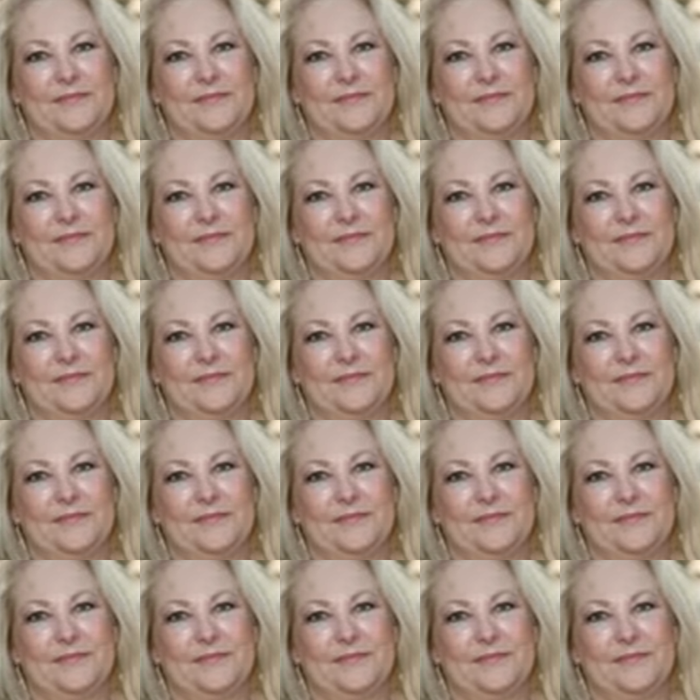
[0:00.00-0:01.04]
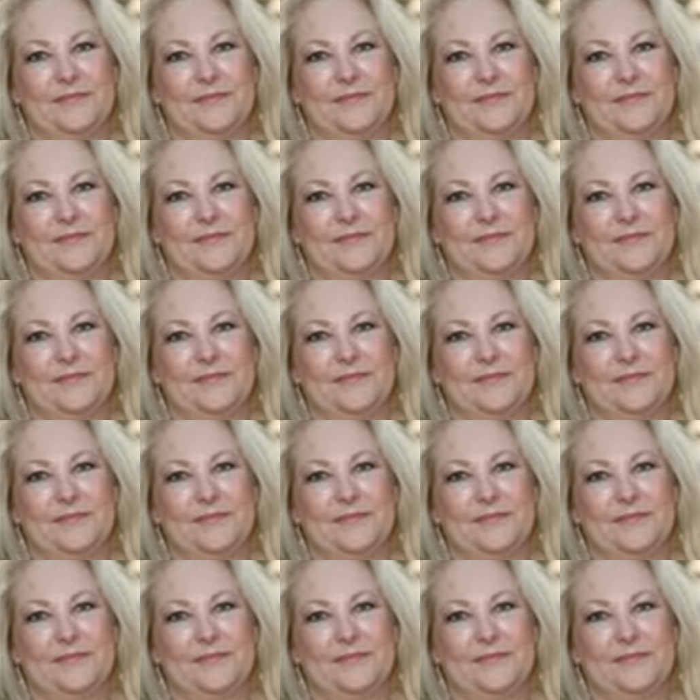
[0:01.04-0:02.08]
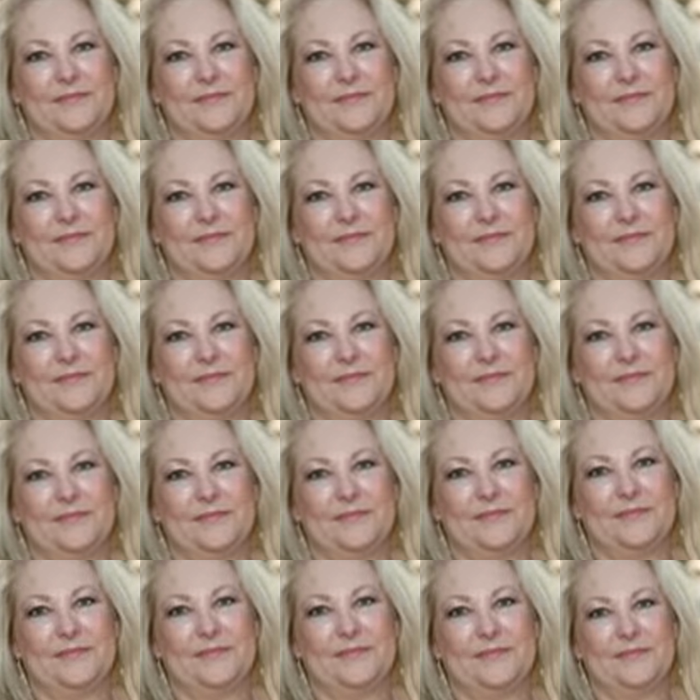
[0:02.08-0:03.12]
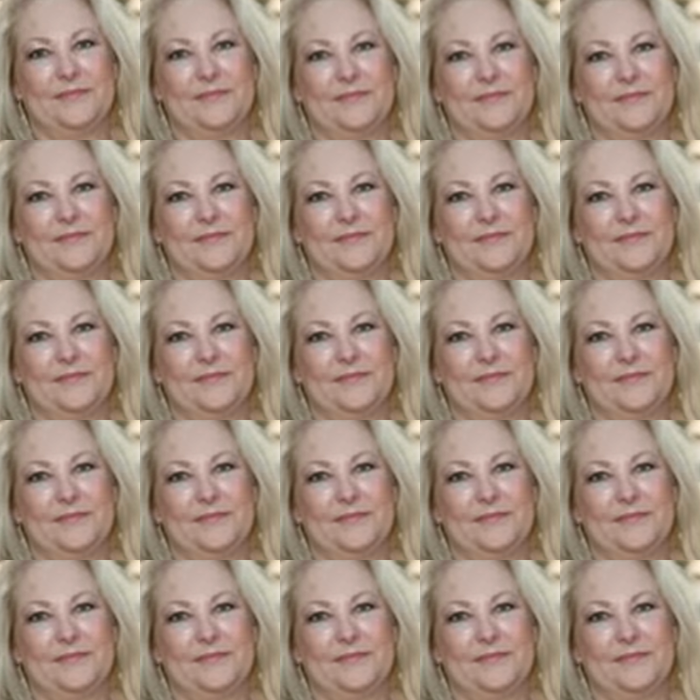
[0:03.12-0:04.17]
(not speaking)